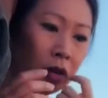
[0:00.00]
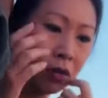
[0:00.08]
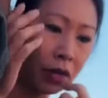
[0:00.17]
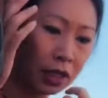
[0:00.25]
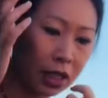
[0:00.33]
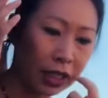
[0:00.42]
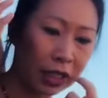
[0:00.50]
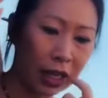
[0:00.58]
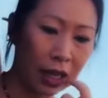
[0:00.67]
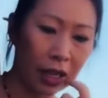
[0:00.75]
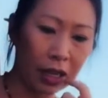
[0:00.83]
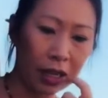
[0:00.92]
what was I
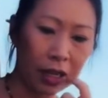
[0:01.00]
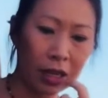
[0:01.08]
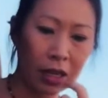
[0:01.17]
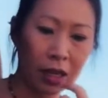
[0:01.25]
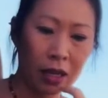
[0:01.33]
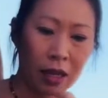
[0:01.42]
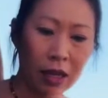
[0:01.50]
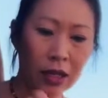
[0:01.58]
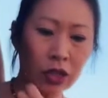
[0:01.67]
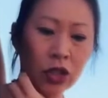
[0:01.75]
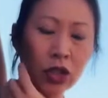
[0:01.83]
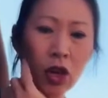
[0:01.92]
saying?
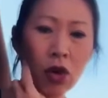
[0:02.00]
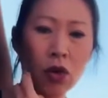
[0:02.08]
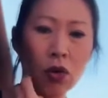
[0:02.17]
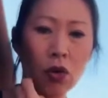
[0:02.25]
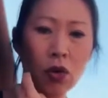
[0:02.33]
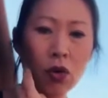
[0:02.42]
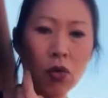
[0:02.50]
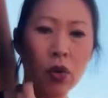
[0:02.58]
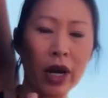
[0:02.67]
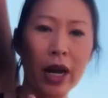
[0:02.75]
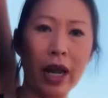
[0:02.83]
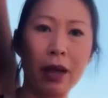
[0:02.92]
So
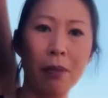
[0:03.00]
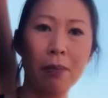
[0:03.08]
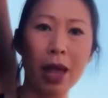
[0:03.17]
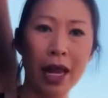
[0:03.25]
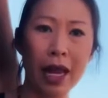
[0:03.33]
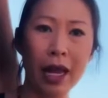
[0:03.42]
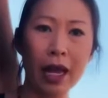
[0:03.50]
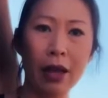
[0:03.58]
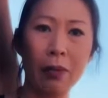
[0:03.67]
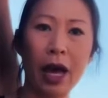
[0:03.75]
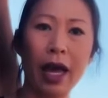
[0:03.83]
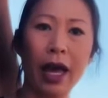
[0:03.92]
when I met
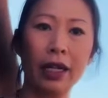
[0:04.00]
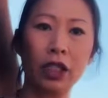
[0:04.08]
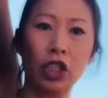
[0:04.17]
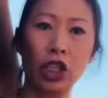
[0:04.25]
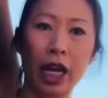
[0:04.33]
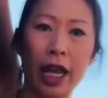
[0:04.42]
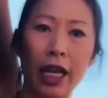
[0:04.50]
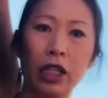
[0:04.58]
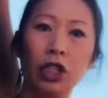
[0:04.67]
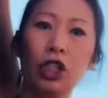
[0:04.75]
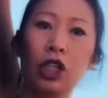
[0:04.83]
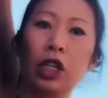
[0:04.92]
him, I had to
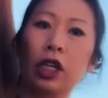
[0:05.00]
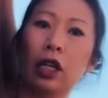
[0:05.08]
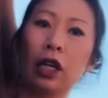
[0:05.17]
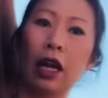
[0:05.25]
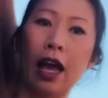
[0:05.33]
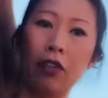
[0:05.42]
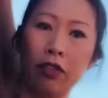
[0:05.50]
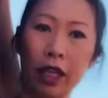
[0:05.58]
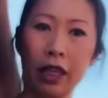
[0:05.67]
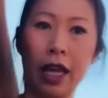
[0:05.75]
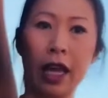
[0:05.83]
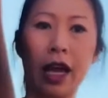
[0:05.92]
change
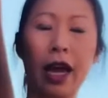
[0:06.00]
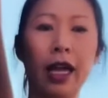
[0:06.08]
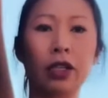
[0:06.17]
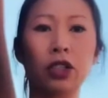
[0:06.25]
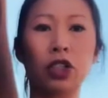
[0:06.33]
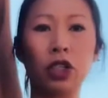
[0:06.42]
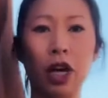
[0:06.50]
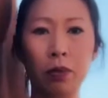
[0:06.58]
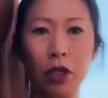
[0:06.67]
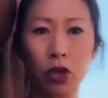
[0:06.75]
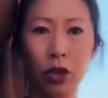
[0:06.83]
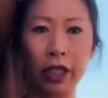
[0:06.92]
everything. I had to
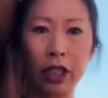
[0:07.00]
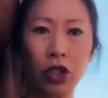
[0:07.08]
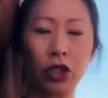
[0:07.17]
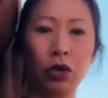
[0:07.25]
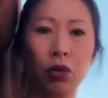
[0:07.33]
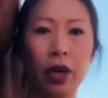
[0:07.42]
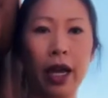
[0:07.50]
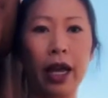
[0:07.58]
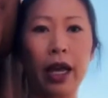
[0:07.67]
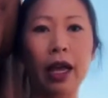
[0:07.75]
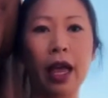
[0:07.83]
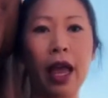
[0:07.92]
stop the traditional
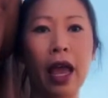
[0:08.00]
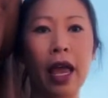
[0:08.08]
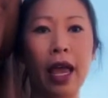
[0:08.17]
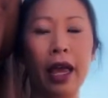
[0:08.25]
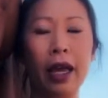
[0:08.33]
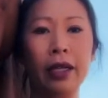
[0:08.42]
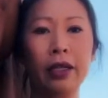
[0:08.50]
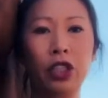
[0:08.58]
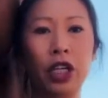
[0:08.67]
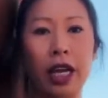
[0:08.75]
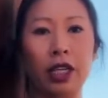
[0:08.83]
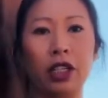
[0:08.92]
way and
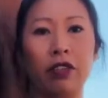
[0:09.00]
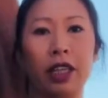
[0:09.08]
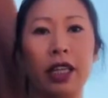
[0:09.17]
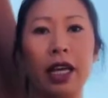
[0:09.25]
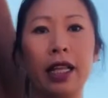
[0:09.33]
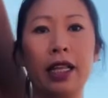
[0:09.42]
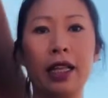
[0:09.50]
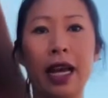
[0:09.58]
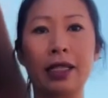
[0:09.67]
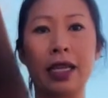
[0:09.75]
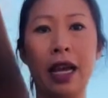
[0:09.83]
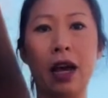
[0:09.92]
change everything, and then
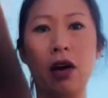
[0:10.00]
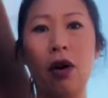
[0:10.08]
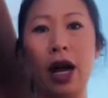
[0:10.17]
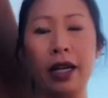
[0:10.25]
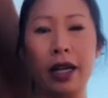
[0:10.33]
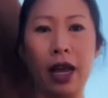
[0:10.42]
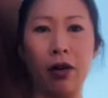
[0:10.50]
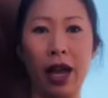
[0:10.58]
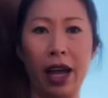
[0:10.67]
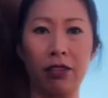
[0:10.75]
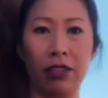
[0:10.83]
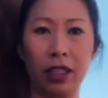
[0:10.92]
that's how I now
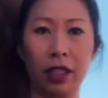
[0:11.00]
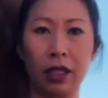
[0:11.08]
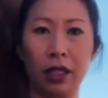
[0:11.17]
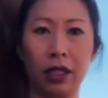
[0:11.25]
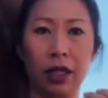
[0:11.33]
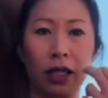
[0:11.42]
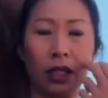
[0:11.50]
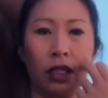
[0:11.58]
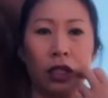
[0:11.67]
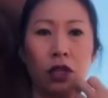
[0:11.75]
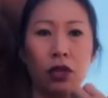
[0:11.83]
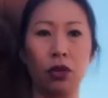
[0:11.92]
have this
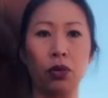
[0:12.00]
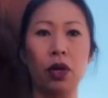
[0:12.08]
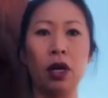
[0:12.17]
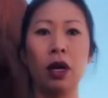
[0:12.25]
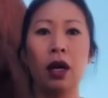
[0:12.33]
new